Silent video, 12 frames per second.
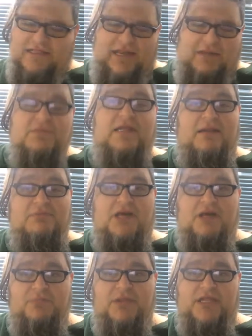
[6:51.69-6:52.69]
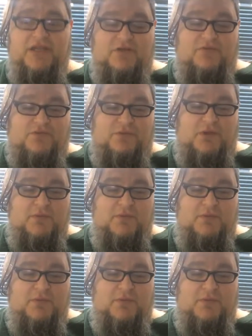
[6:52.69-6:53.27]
and I'm and I'm talking political for a